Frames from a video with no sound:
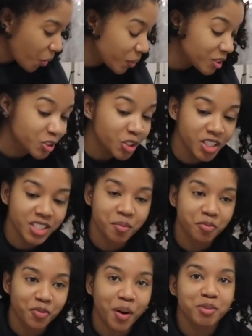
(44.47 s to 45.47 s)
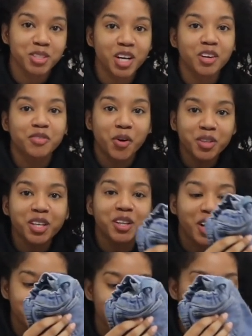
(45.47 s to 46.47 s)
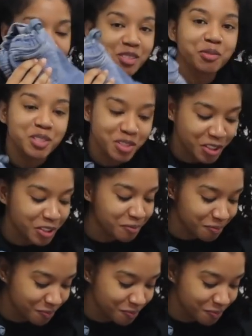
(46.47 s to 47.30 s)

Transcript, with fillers: What's good is I'm, I'm stuck folding laundry. That's what's good.